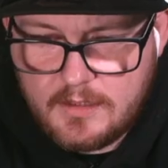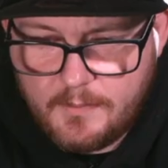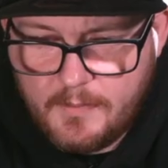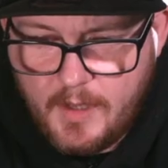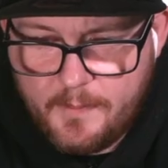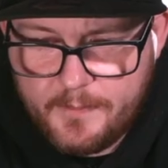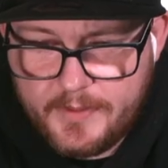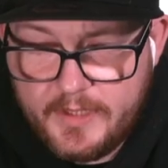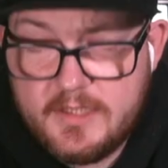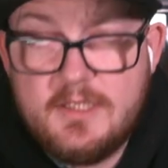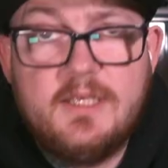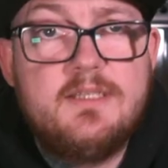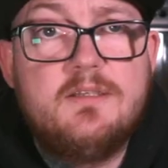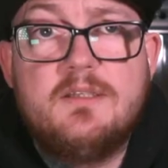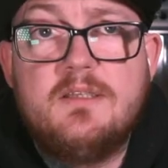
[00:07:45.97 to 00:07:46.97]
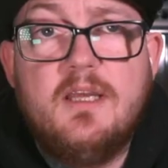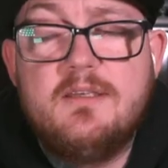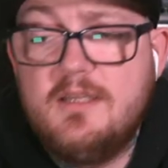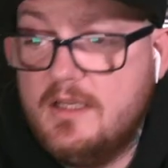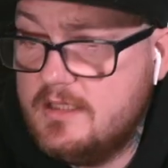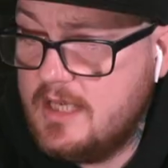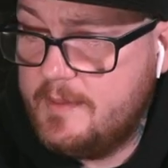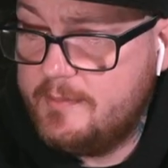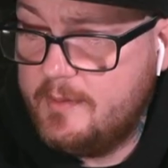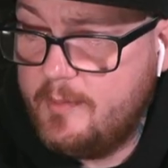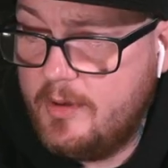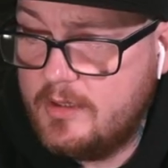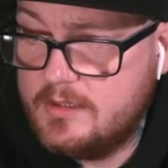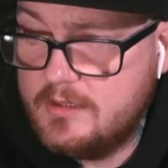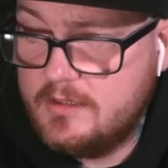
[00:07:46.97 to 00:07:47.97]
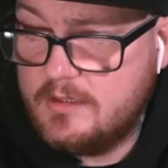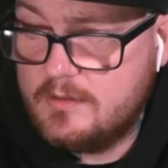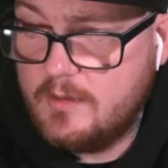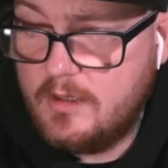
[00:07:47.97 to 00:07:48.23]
Some companies they, they sell sample boxes as